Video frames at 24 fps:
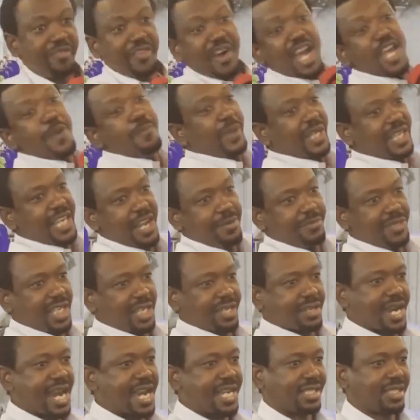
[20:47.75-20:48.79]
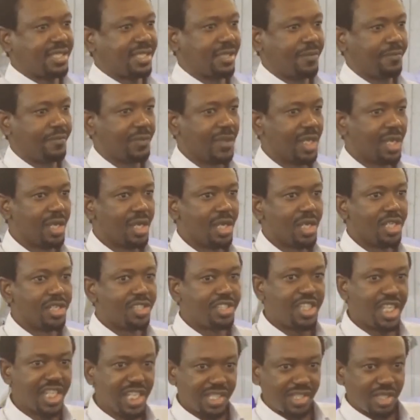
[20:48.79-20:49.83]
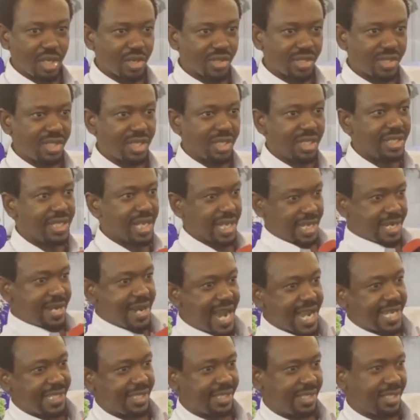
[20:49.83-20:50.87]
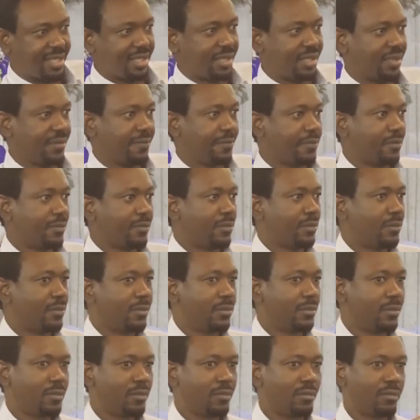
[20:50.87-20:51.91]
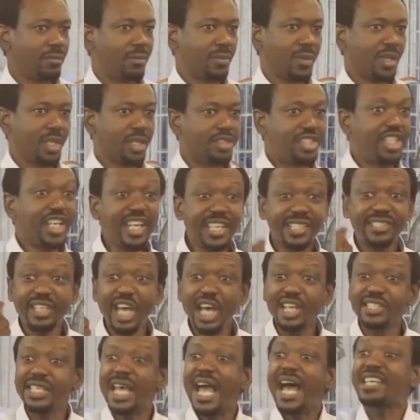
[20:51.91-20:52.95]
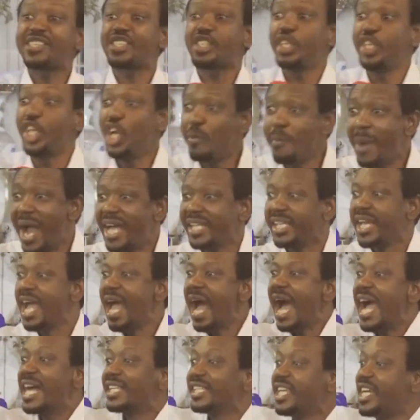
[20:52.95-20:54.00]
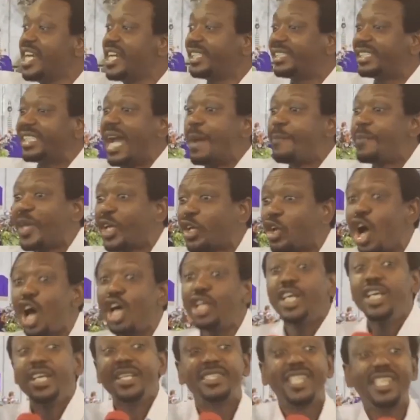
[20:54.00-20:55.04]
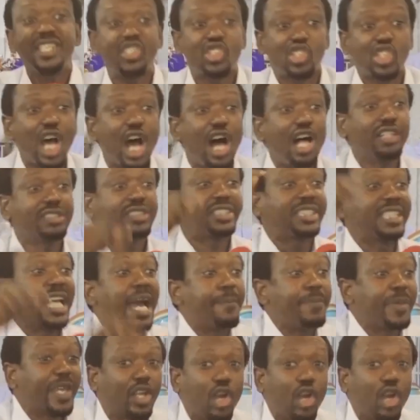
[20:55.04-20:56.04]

before he became the Christ. Jesus, the Christ. Jesus as human, and he shall be called, the Son shall